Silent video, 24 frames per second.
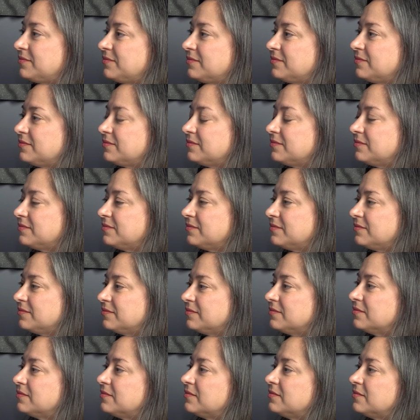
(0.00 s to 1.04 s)

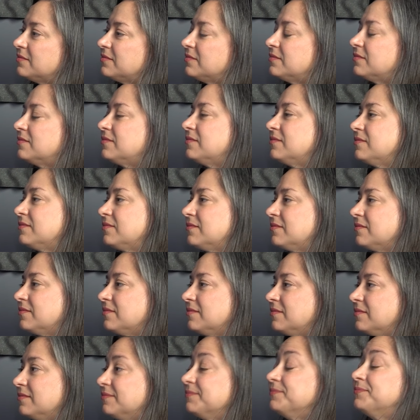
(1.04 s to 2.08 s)

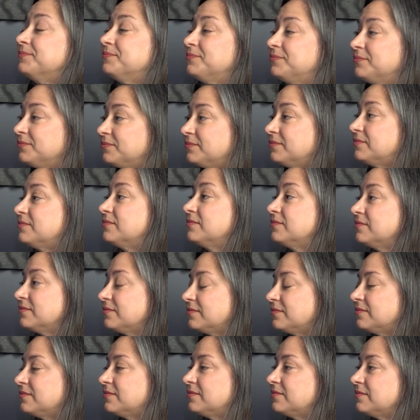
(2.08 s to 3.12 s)

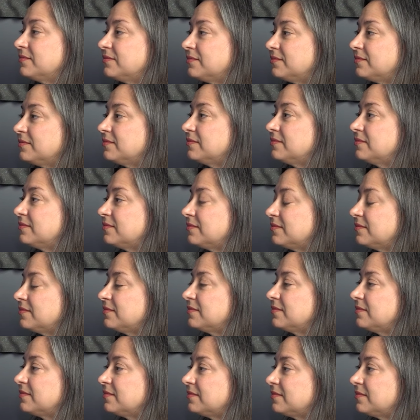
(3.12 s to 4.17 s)

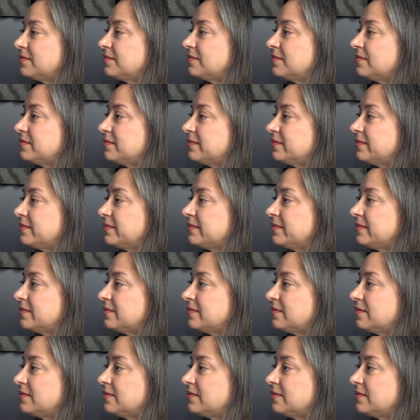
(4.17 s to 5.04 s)
No words are spoken by the person on screen.